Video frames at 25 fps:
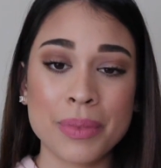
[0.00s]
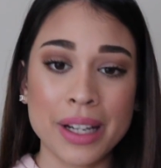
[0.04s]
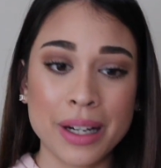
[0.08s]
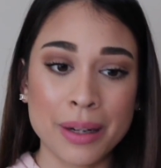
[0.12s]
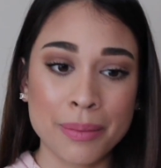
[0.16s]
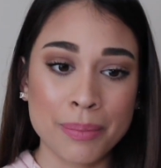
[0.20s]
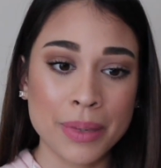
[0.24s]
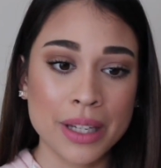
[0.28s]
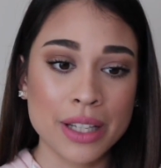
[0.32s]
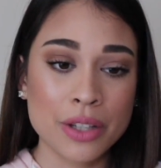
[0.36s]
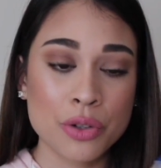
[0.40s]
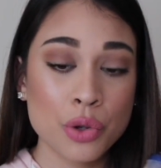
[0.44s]

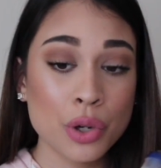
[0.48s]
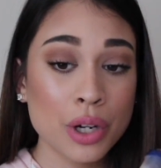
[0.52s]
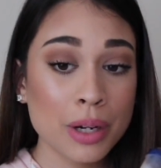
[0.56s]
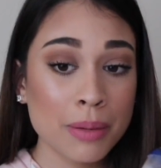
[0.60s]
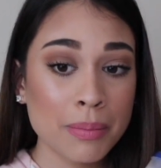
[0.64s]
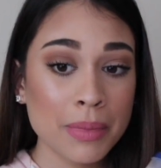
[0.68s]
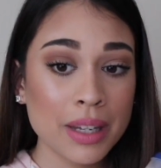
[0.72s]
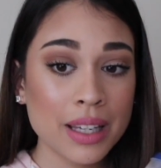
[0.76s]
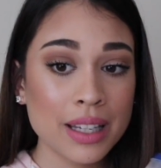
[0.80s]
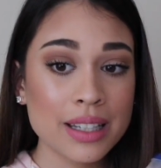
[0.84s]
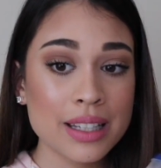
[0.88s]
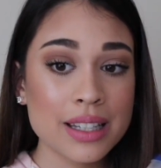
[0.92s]
Therapy
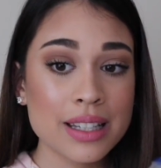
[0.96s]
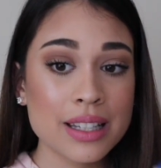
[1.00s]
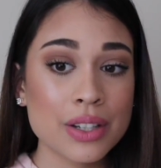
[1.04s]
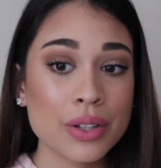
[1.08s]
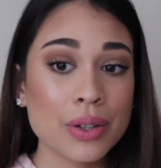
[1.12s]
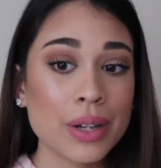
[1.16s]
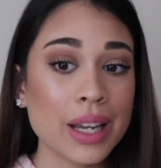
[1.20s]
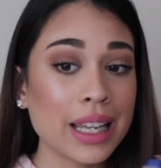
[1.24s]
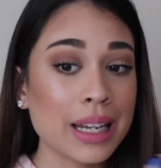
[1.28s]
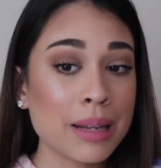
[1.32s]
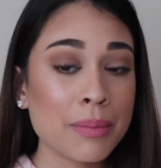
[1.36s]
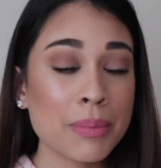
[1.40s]
Treatment
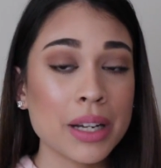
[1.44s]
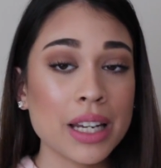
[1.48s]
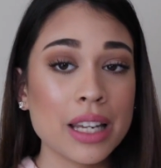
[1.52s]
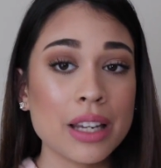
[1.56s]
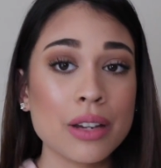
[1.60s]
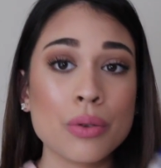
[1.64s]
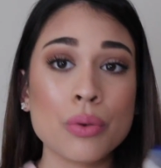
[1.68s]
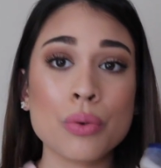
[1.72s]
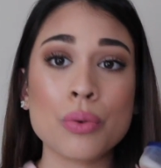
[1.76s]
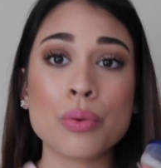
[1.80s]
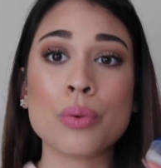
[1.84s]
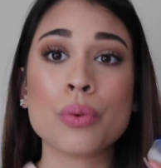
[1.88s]
to anybody
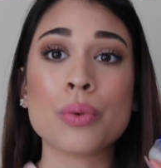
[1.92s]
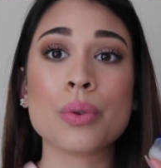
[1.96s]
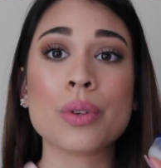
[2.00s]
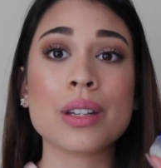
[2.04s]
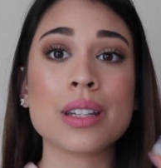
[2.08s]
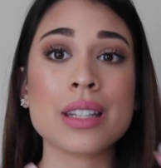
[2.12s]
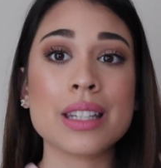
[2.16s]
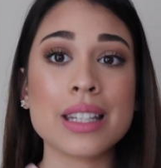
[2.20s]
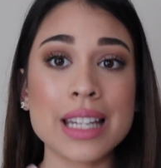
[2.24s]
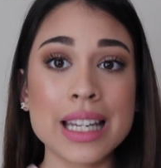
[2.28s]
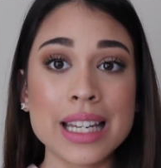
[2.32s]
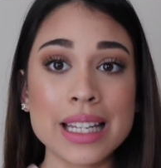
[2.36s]
who
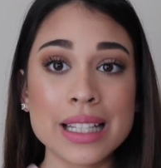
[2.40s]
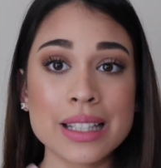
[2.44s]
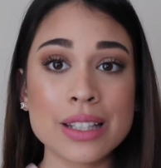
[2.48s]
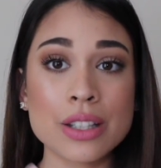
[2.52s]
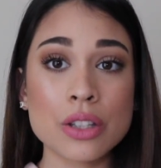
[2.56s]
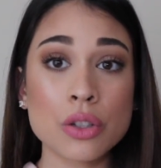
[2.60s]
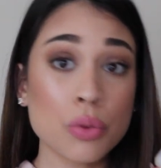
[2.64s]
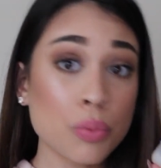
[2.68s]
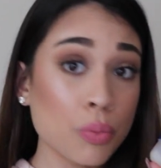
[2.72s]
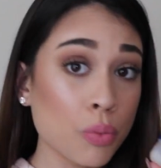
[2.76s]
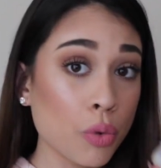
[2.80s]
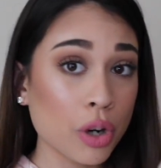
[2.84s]
needs
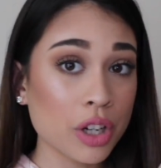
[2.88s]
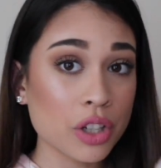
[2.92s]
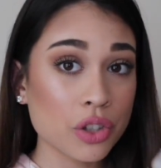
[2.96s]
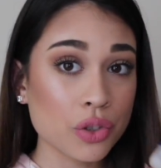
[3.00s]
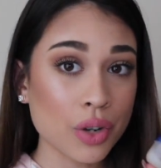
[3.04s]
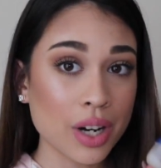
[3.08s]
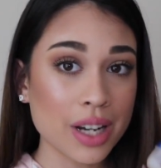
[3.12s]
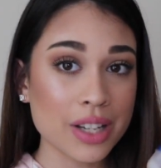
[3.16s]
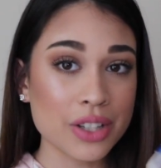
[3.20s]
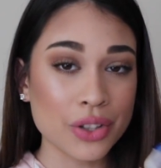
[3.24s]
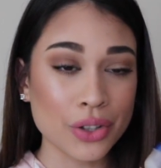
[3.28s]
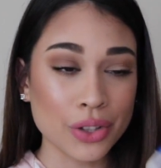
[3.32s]
to
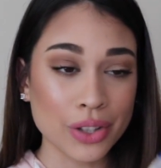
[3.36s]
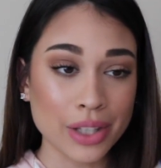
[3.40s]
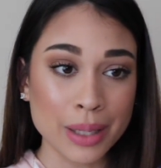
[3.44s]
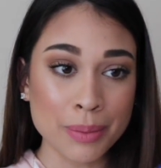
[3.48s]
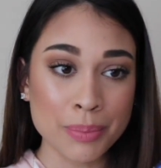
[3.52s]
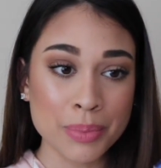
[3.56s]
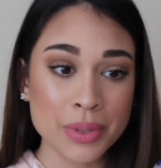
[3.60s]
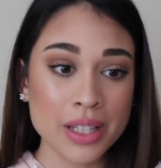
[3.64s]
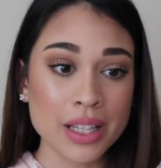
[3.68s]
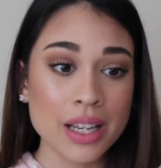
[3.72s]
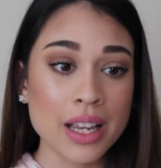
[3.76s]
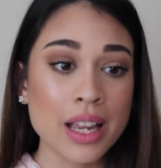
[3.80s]
moisturize their
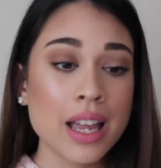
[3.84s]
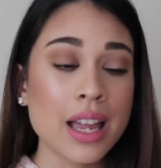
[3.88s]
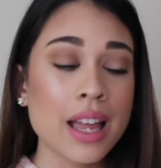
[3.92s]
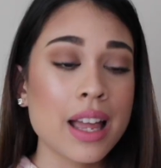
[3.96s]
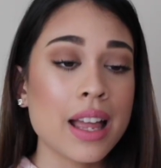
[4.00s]
lips.